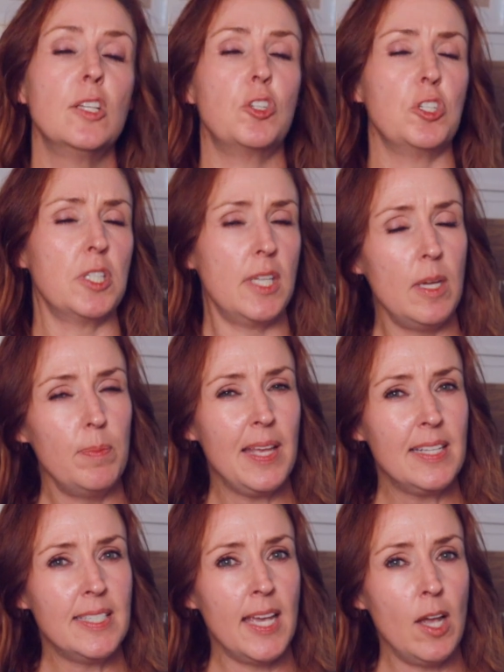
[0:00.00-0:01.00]
So just keep
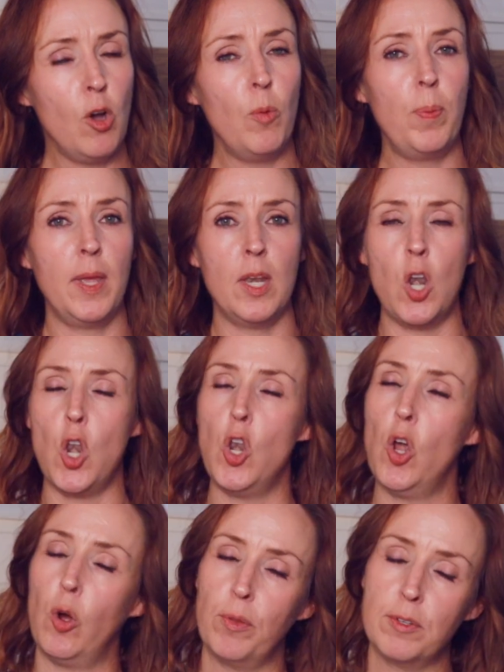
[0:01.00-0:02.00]
that day open.
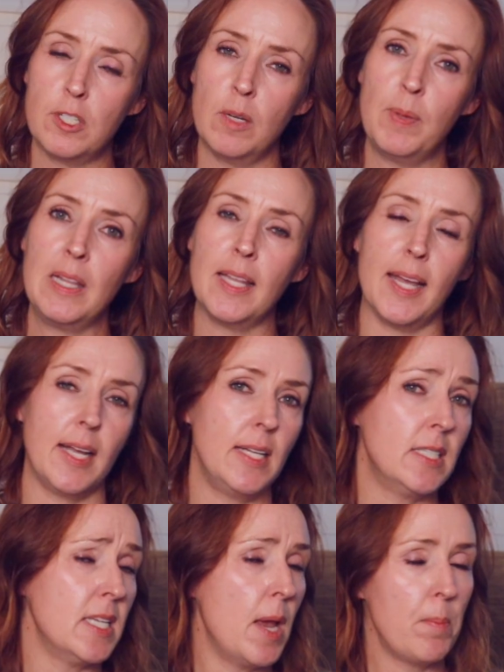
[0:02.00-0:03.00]
Know there's going to be
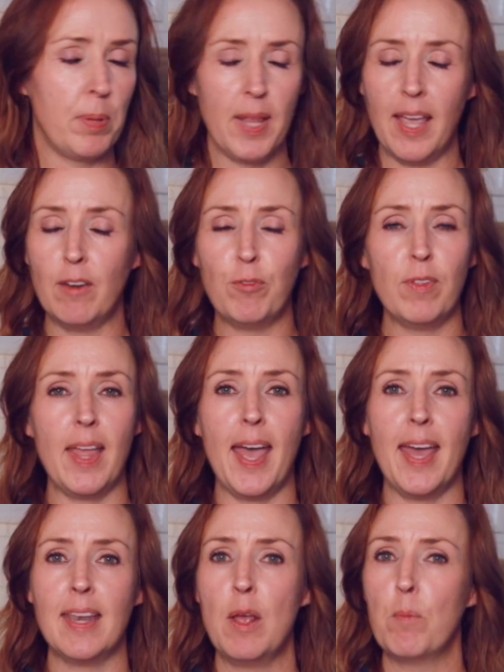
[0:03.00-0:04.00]
lines. Plan for
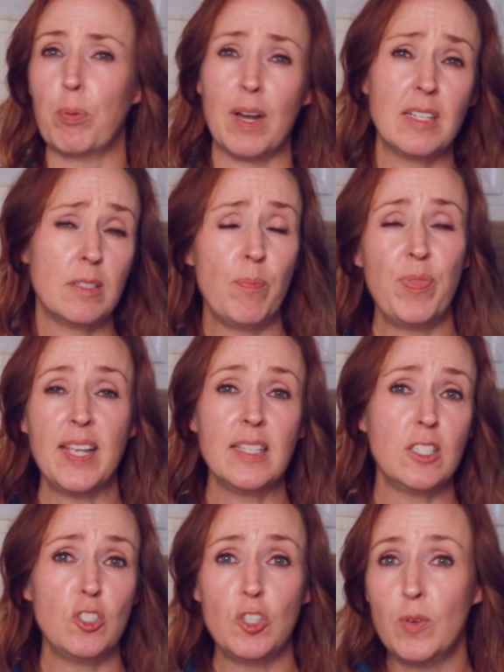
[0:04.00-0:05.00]
that. Bring some
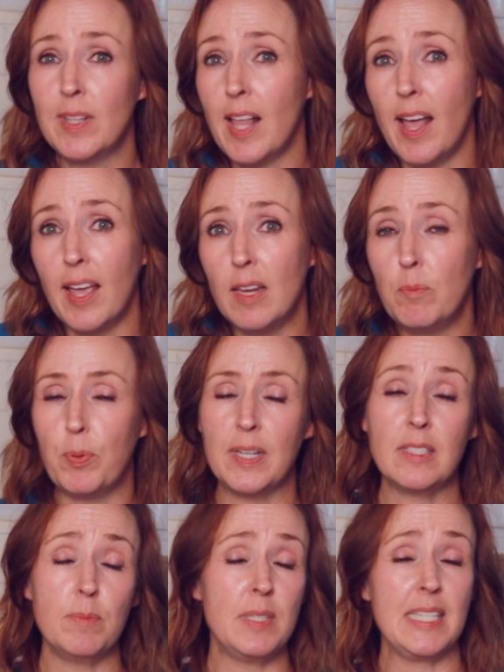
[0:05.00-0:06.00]
things to do in line.
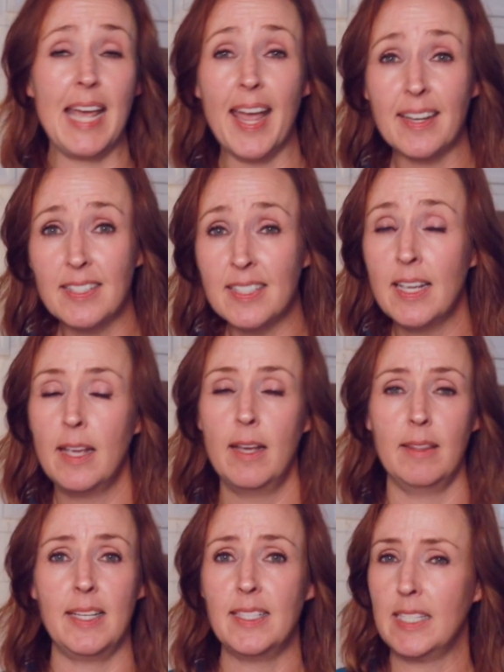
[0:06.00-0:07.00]
Bring some snacks,
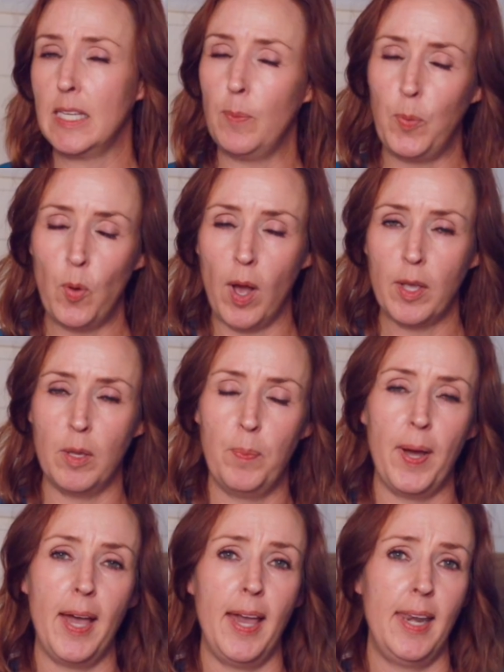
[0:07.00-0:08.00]
things to keep you
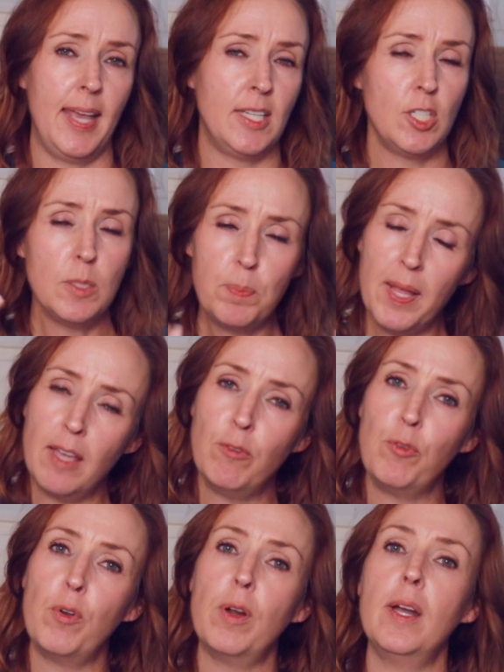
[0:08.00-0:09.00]
occupied, and just plan
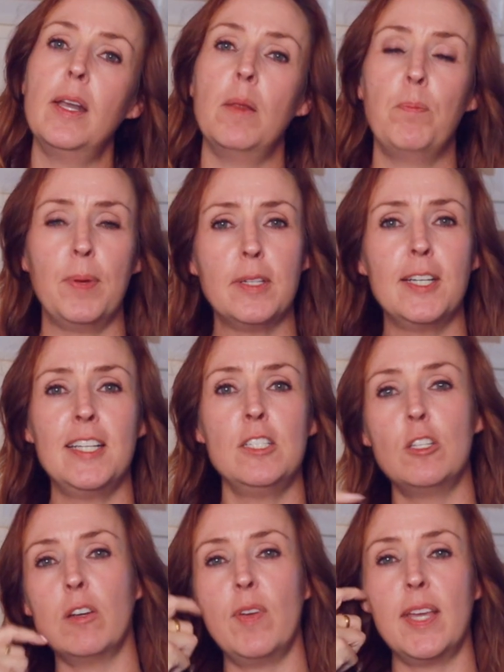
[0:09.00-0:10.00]
for it and build it
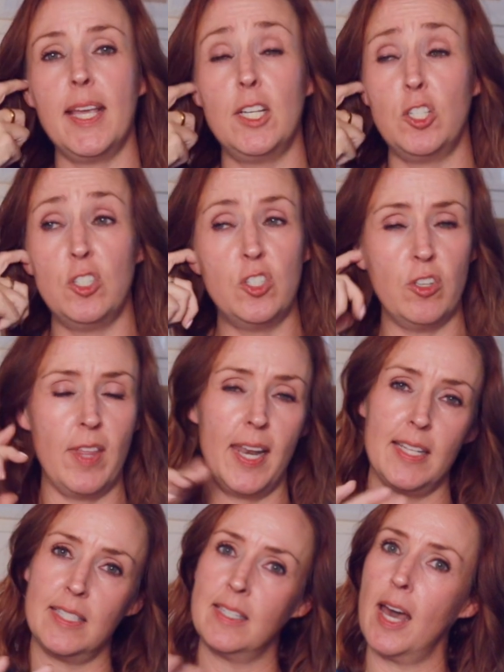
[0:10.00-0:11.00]
into your vacation so that
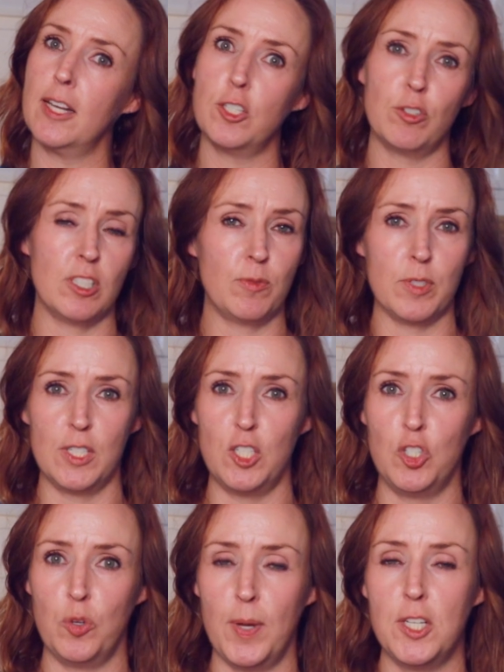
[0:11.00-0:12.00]
it's not a stressful
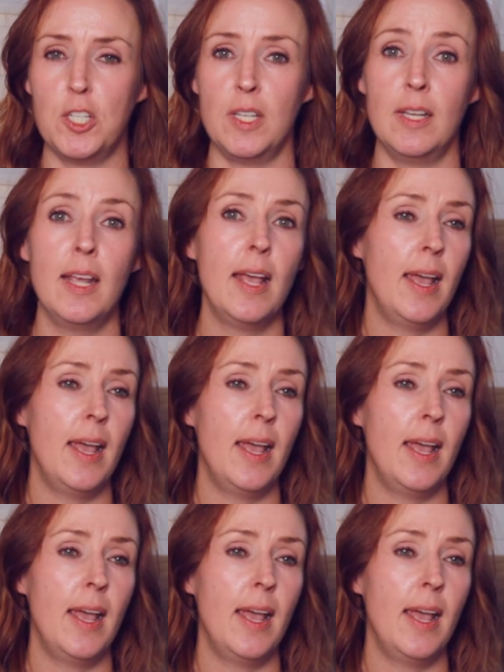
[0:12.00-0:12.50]
situation